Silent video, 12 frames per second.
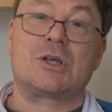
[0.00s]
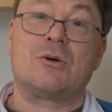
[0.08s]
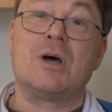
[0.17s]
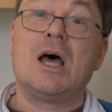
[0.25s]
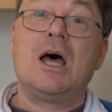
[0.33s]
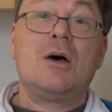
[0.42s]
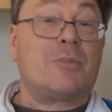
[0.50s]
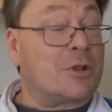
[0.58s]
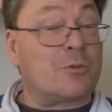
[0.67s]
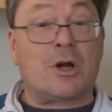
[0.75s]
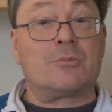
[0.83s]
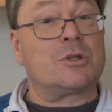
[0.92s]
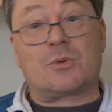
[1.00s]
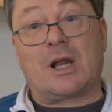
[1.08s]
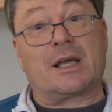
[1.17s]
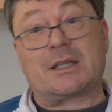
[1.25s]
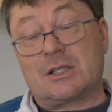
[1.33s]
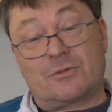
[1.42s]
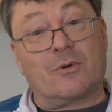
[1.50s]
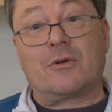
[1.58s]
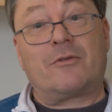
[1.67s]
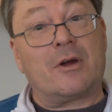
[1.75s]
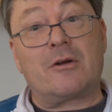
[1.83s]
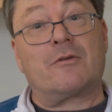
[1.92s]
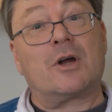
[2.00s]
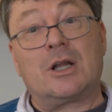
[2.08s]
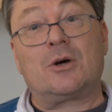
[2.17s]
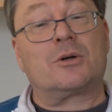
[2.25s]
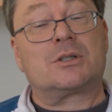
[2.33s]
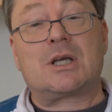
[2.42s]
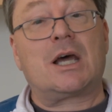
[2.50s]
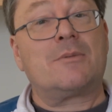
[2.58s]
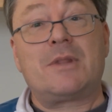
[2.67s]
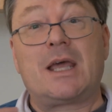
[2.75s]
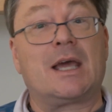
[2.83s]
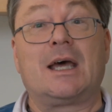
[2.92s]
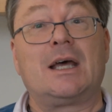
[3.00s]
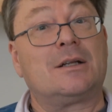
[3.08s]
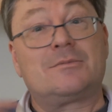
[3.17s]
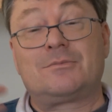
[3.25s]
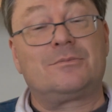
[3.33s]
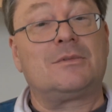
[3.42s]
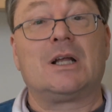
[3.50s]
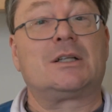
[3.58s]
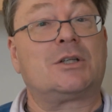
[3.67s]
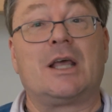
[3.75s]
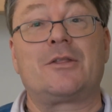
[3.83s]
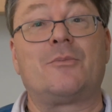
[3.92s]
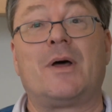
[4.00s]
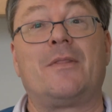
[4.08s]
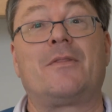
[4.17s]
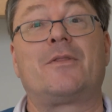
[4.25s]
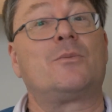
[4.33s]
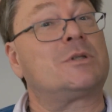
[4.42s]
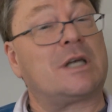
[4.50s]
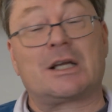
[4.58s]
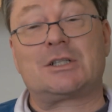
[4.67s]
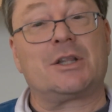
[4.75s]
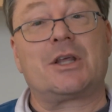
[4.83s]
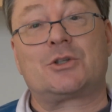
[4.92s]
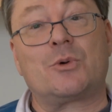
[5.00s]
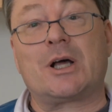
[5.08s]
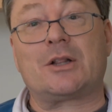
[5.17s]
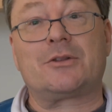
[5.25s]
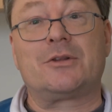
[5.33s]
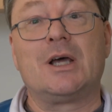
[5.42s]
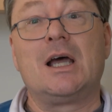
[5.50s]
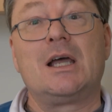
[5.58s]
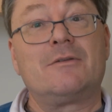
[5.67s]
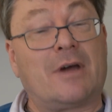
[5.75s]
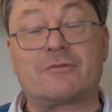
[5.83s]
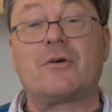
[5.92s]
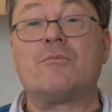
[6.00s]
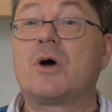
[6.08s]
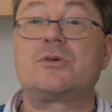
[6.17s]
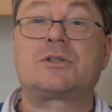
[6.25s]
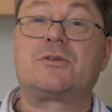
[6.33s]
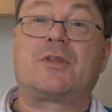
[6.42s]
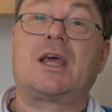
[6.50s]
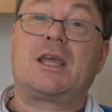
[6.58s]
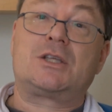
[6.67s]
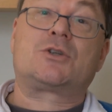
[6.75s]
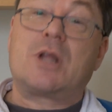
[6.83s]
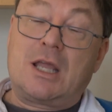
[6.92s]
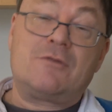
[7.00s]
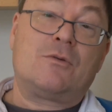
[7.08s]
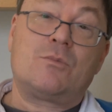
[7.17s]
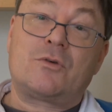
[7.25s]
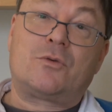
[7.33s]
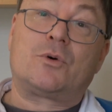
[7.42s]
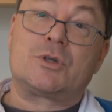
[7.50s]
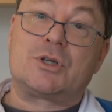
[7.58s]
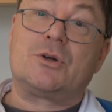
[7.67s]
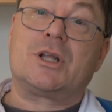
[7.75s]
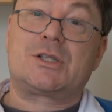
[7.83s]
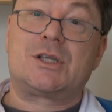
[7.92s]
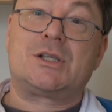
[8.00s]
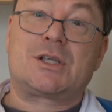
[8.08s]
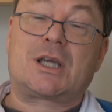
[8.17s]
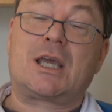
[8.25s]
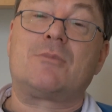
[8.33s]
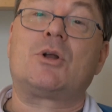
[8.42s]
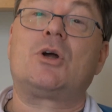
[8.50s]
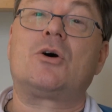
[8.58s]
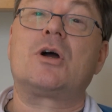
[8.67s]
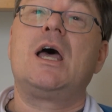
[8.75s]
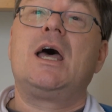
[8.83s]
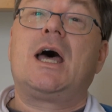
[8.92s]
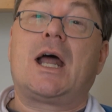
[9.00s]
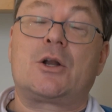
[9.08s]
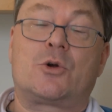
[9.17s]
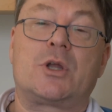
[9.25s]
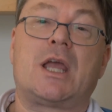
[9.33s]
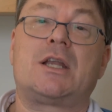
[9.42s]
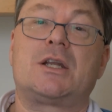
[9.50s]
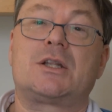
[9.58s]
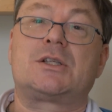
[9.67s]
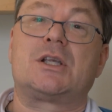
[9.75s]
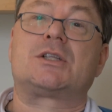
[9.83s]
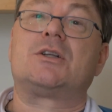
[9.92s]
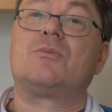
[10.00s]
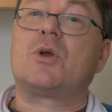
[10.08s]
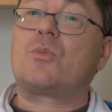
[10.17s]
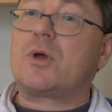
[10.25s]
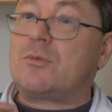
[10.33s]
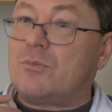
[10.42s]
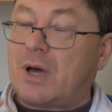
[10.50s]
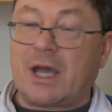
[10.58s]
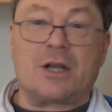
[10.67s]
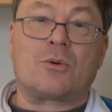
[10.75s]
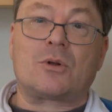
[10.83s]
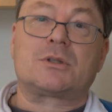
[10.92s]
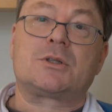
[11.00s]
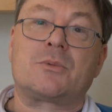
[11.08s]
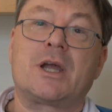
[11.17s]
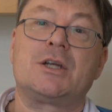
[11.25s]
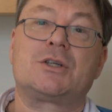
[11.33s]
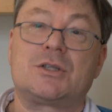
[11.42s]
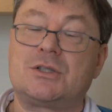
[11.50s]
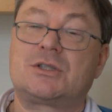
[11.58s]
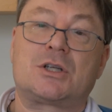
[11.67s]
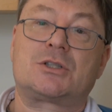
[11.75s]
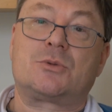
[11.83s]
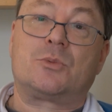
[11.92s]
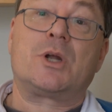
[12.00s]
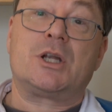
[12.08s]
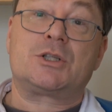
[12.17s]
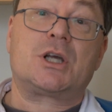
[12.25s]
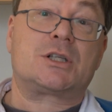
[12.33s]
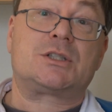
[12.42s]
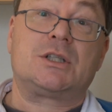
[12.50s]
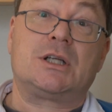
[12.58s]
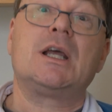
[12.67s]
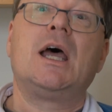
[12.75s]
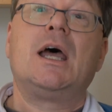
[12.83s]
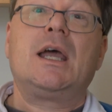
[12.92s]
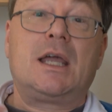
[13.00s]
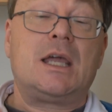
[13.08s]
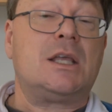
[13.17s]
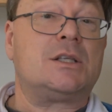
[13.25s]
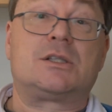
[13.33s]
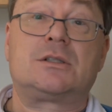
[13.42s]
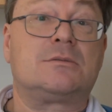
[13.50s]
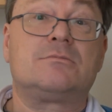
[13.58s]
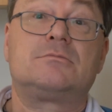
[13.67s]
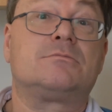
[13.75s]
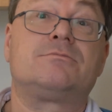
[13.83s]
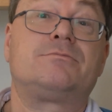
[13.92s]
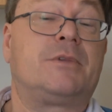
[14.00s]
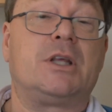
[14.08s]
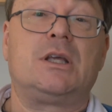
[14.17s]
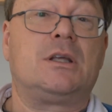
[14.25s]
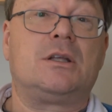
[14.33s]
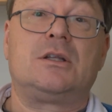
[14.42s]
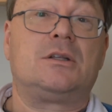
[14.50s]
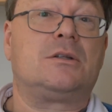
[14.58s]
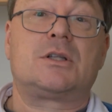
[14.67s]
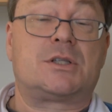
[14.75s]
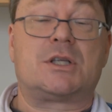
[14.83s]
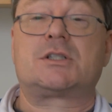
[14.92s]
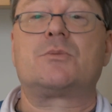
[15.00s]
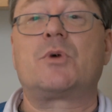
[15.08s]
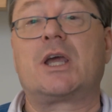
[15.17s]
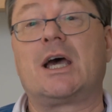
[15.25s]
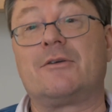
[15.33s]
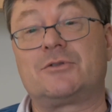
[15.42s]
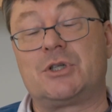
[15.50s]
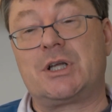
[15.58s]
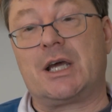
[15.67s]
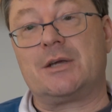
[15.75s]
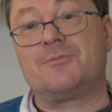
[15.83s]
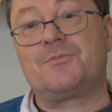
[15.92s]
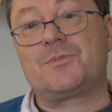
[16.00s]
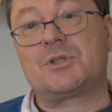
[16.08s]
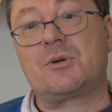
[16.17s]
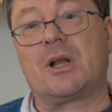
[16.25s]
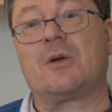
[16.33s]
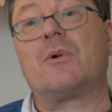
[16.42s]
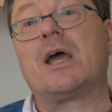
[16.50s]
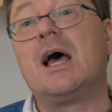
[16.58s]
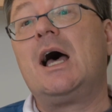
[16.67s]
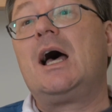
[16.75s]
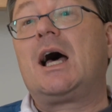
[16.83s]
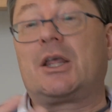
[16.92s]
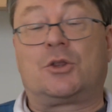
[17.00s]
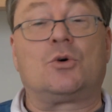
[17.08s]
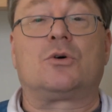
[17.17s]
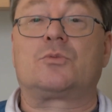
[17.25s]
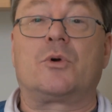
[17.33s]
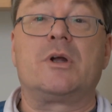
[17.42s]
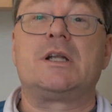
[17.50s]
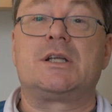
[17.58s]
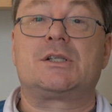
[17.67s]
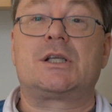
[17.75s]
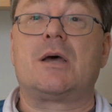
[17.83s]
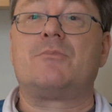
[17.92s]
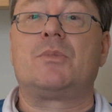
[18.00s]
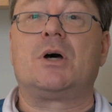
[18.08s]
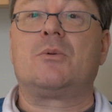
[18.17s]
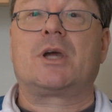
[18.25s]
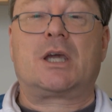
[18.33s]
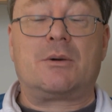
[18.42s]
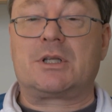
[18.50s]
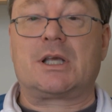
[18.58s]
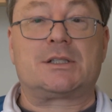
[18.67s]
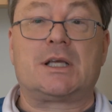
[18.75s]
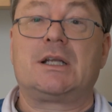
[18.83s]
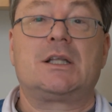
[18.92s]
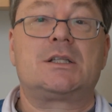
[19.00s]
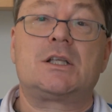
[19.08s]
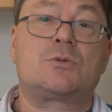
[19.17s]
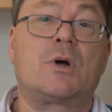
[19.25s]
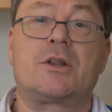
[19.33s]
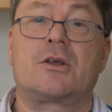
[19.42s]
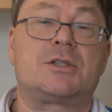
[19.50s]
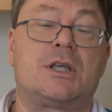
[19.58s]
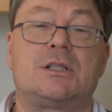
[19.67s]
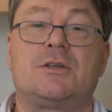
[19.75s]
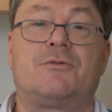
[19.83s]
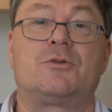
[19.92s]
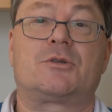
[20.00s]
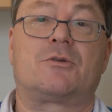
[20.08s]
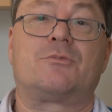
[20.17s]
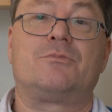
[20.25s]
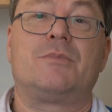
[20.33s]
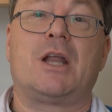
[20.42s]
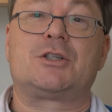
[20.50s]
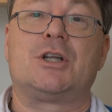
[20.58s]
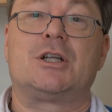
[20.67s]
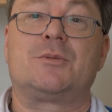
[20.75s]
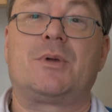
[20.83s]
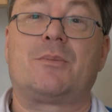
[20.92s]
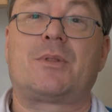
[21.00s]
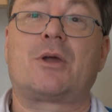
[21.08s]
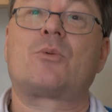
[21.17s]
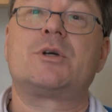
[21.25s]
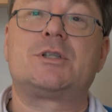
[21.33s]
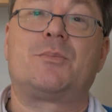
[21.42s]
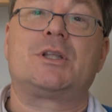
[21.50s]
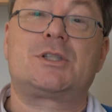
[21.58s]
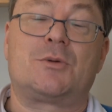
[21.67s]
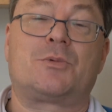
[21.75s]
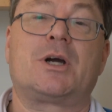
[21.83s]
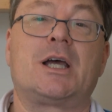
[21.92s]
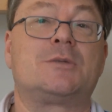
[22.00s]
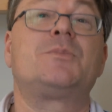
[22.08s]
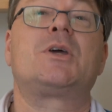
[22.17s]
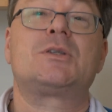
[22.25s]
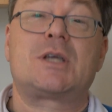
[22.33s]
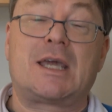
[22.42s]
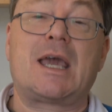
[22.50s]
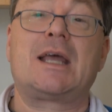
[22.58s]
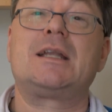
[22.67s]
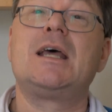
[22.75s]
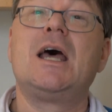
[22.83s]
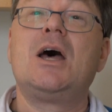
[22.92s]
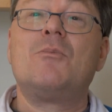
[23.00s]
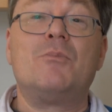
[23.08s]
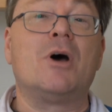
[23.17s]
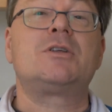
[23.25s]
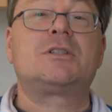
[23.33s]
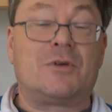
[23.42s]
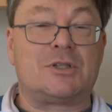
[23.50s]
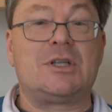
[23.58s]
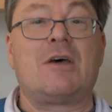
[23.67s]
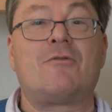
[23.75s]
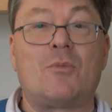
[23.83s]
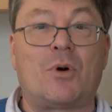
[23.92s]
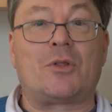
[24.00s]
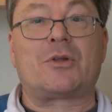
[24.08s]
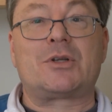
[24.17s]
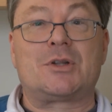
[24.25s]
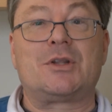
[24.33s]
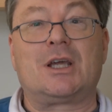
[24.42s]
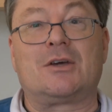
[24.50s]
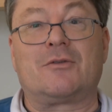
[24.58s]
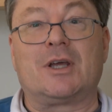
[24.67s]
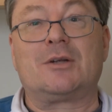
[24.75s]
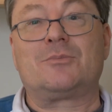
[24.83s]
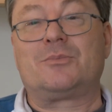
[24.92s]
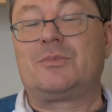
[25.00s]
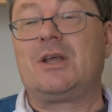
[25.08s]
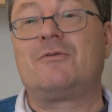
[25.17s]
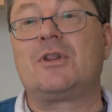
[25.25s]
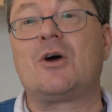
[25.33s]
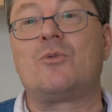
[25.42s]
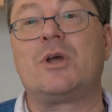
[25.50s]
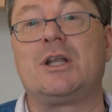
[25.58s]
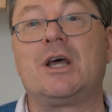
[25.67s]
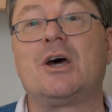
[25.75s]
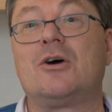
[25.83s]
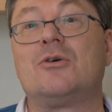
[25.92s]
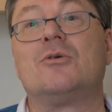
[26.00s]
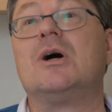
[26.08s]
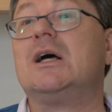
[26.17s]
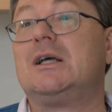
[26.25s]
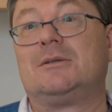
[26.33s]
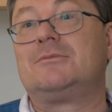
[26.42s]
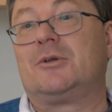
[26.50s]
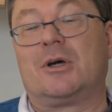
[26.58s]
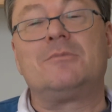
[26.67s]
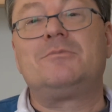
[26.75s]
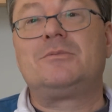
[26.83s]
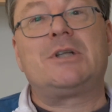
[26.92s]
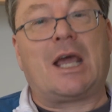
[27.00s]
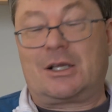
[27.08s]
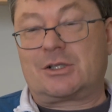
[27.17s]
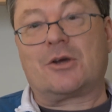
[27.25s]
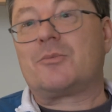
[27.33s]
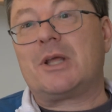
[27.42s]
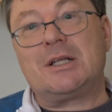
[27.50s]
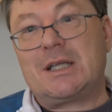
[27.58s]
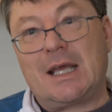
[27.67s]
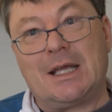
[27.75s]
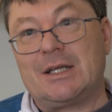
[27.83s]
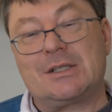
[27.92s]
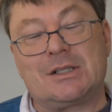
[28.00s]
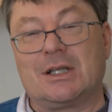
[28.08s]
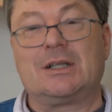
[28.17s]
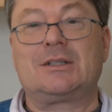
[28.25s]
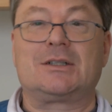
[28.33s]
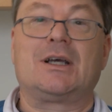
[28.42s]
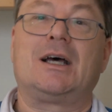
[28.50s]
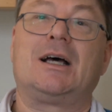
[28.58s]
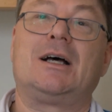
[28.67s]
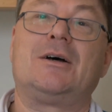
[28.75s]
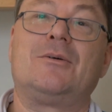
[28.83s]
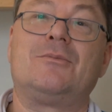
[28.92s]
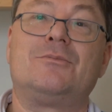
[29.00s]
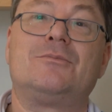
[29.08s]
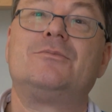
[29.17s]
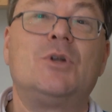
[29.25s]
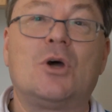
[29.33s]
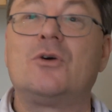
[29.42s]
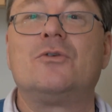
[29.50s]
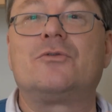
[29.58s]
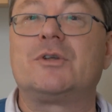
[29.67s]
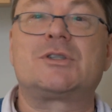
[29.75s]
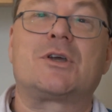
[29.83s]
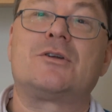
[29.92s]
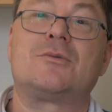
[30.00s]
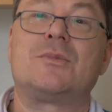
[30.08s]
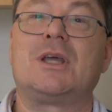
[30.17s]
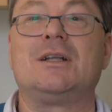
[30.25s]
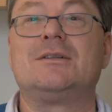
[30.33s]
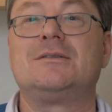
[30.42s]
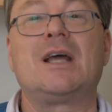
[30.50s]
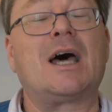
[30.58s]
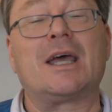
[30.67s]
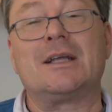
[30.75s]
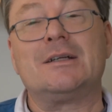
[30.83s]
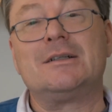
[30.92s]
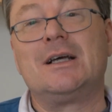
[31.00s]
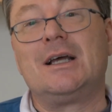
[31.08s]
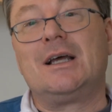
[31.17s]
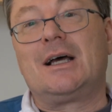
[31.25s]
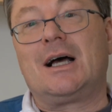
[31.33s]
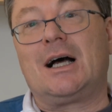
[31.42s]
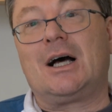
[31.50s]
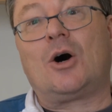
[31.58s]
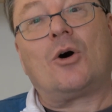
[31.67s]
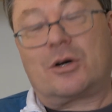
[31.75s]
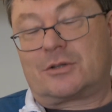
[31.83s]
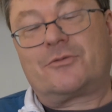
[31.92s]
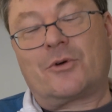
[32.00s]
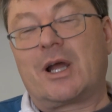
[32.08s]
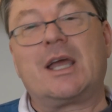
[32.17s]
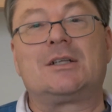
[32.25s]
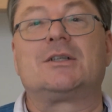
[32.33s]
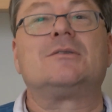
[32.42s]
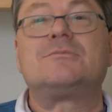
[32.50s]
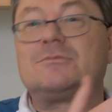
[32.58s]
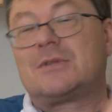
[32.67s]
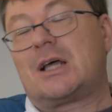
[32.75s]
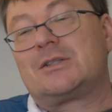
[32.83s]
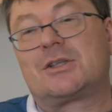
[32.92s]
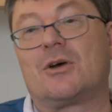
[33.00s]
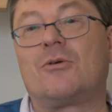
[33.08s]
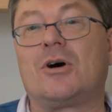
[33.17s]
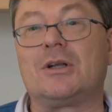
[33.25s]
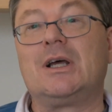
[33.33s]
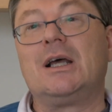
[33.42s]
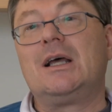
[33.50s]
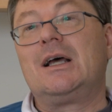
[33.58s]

So, but the Romans were like this for a very, very long time. They had a 10th month that was actually their 12th. In fact, for most of their history, even before Julius Caesar came along and created the system that, with minor alterations just to readjust it, is the system we have today. So anyway, I thought we're in December, we're coming to this end. It's one of those things, if you sort of mention it to people, they're always a bit surprised because, again, most of us never bother to think of it, even though we know, Dec's going to mean 10, isn't it? Nov is going to mean 9, Oct for 8, and so on.